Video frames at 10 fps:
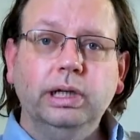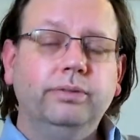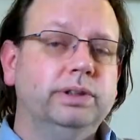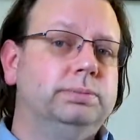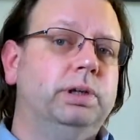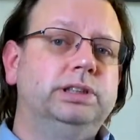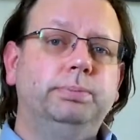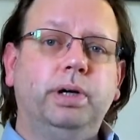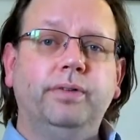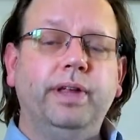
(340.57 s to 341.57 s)
If it's much
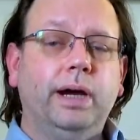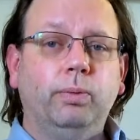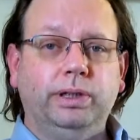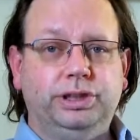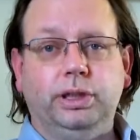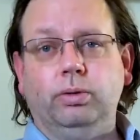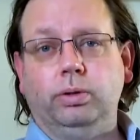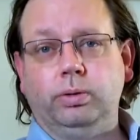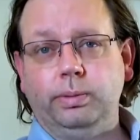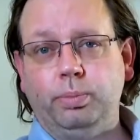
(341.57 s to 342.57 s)
above that, we generally
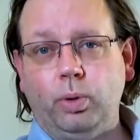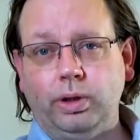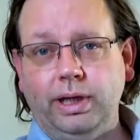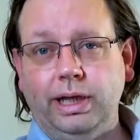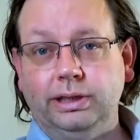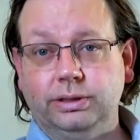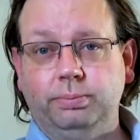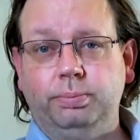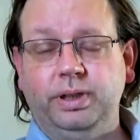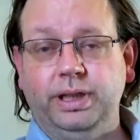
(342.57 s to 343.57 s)
report that as a
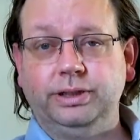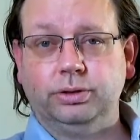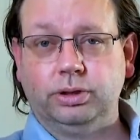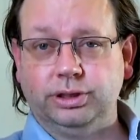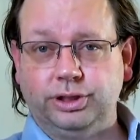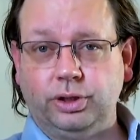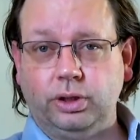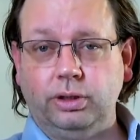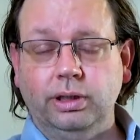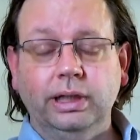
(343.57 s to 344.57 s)
potential concern.